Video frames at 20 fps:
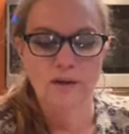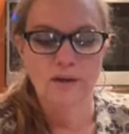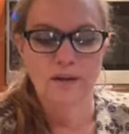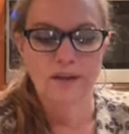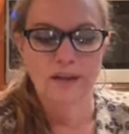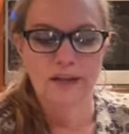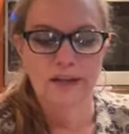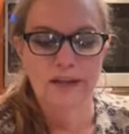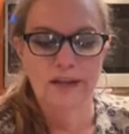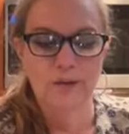
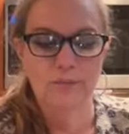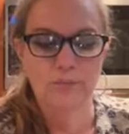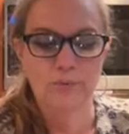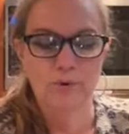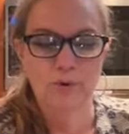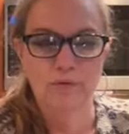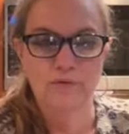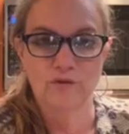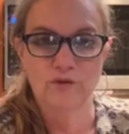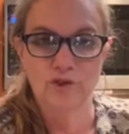It can
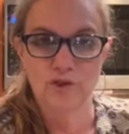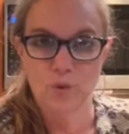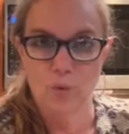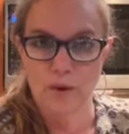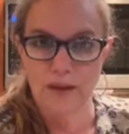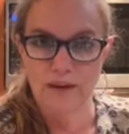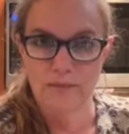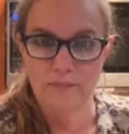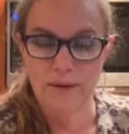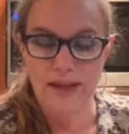improve
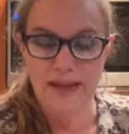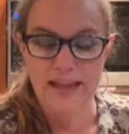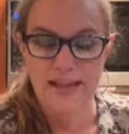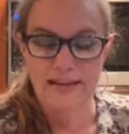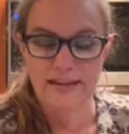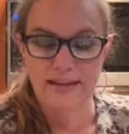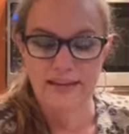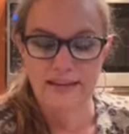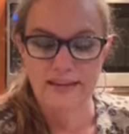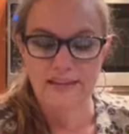joint
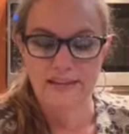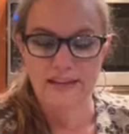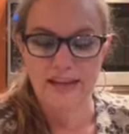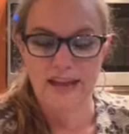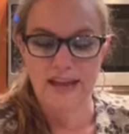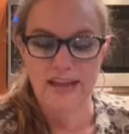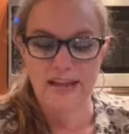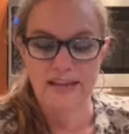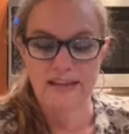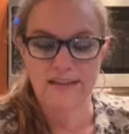pain,
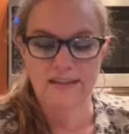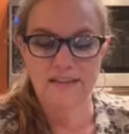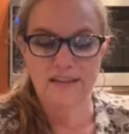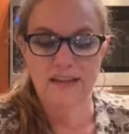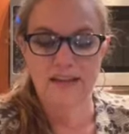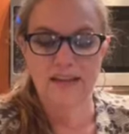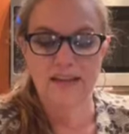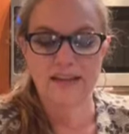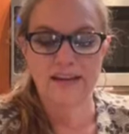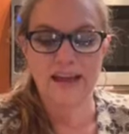and
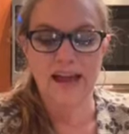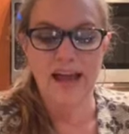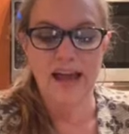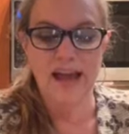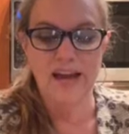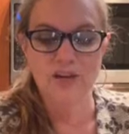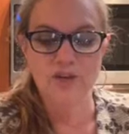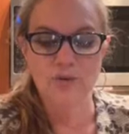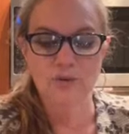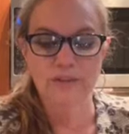it can
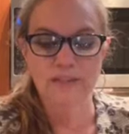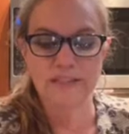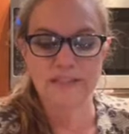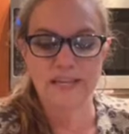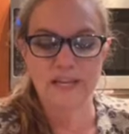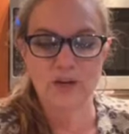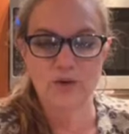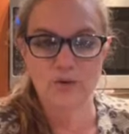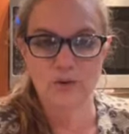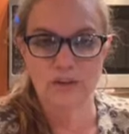actually
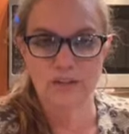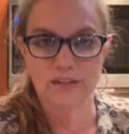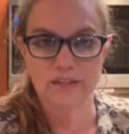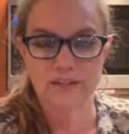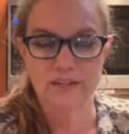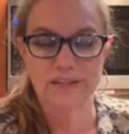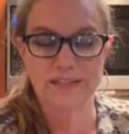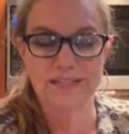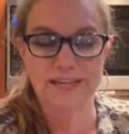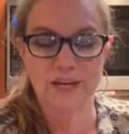
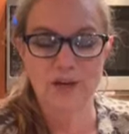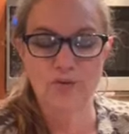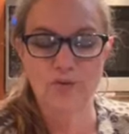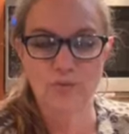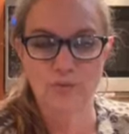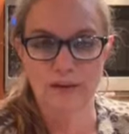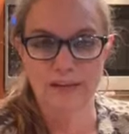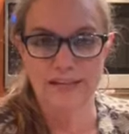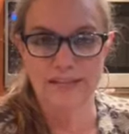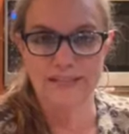
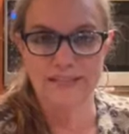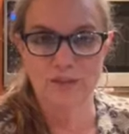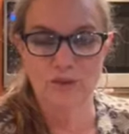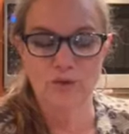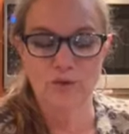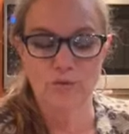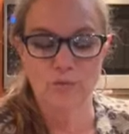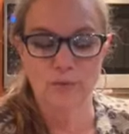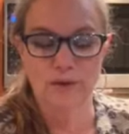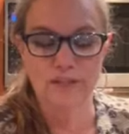decrease
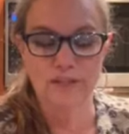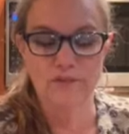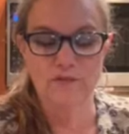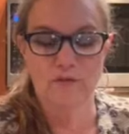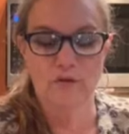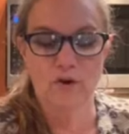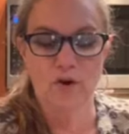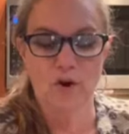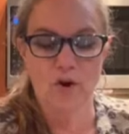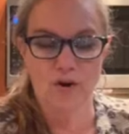your risk
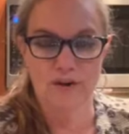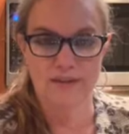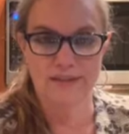for heart